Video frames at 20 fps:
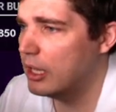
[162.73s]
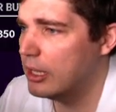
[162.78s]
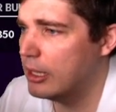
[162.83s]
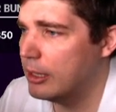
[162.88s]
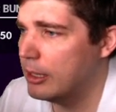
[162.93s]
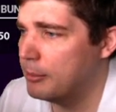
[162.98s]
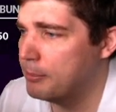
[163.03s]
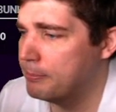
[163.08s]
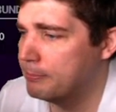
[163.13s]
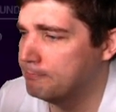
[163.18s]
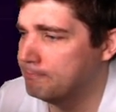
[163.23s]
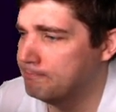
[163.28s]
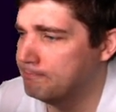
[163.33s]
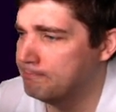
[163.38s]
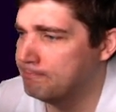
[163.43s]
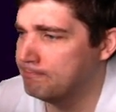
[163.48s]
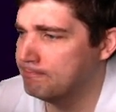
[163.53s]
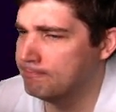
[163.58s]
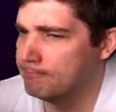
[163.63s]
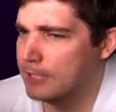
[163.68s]

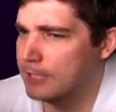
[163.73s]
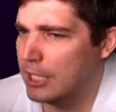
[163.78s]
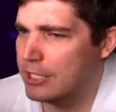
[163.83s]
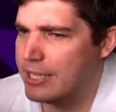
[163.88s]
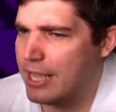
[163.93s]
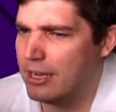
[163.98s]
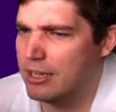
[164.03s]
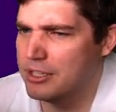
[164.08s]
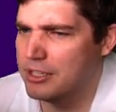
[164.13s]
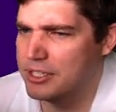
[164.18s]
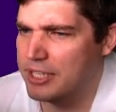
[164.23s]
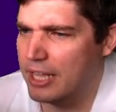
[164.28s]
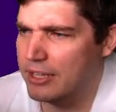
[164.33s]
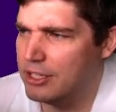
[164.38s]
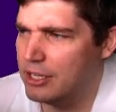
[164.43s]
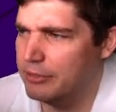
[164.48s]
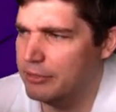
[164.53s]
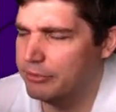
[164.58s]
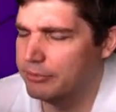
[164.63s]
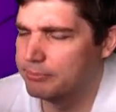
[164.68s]
Um is that
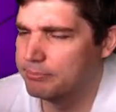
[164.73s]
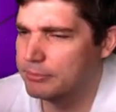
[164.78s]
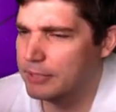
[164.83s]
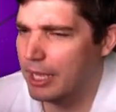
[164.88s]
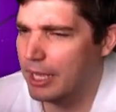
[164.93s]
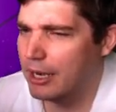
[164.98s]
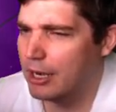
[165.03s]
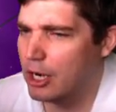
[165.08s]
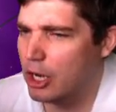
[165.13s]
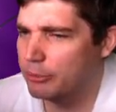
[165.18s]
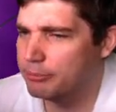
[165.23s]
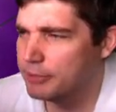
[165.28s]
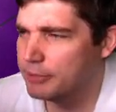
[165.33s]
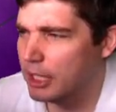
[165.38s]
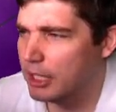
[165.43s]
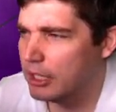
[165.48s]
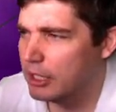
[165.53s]
insensitive? I don't know.